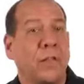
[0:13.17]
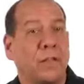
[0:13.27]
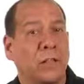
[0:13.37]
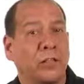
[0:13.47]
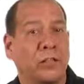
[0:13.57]

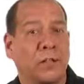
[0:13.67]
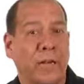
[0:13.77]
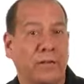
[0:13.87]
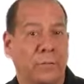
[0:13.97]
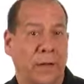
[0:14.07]
enclosure
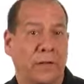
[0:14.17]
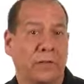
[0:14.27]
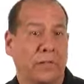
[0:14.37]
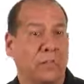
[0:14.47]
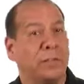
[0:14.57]
loudspeaker
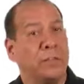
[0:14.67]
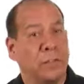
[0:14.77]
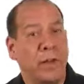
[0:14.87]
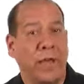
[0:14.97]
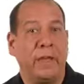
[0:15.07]
systems
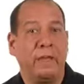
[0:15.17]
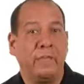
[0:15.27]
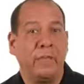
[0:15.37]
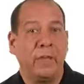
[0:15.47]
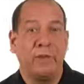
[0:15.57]
today,
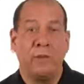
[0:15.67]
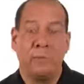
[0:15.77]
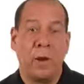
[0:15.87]
you're